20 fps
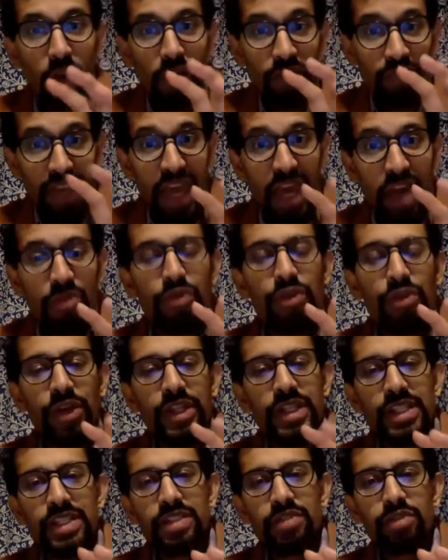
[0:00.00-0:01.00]
effort
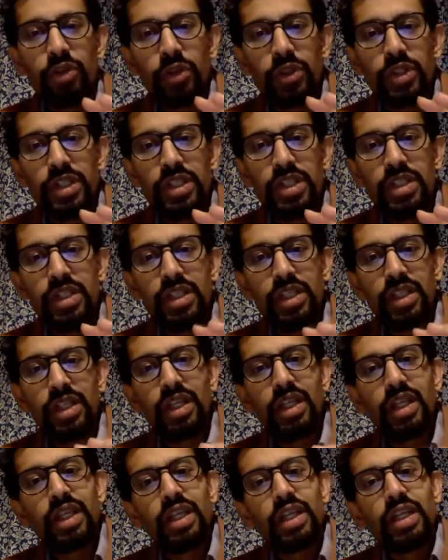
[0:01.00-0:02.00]
devoted
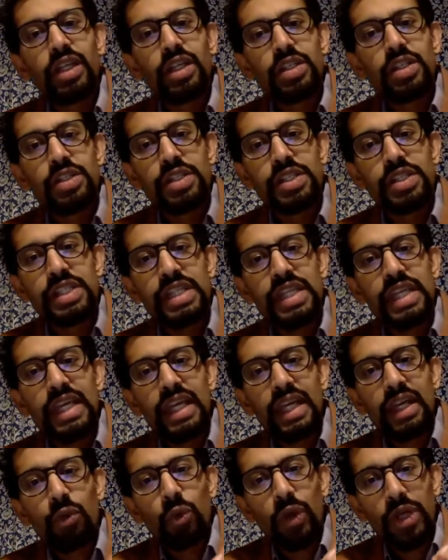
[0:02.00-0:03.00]
to
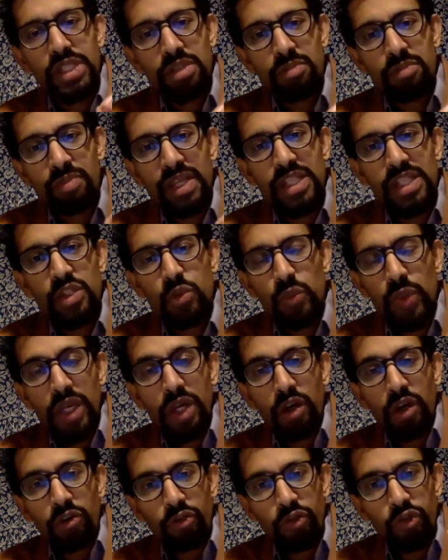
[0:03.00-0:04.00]
seeing what's the best way
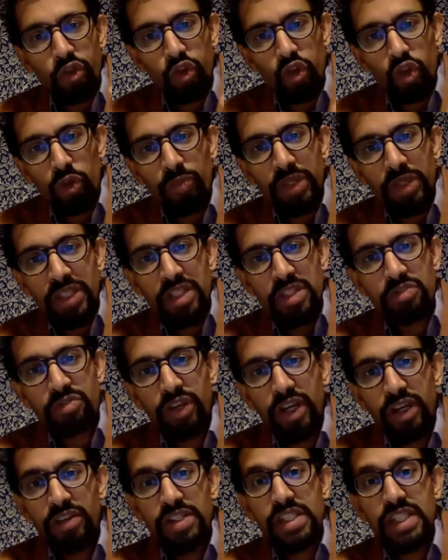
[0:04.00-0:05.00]
of stopping this
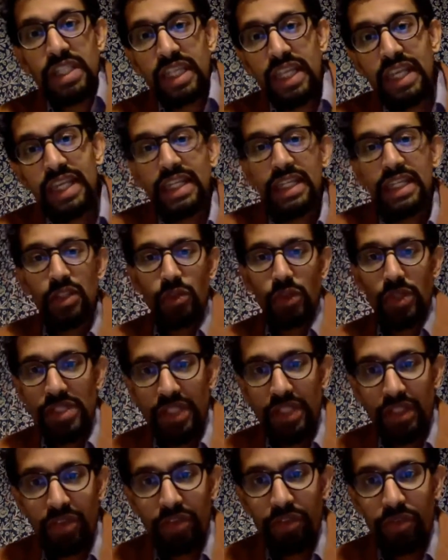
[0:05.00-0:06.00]
virus getting into our
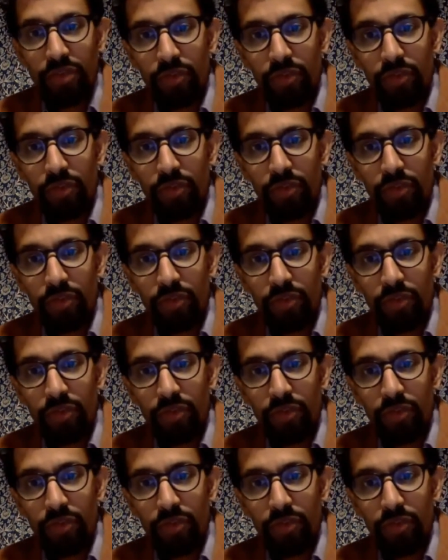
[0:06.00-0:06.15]
cells.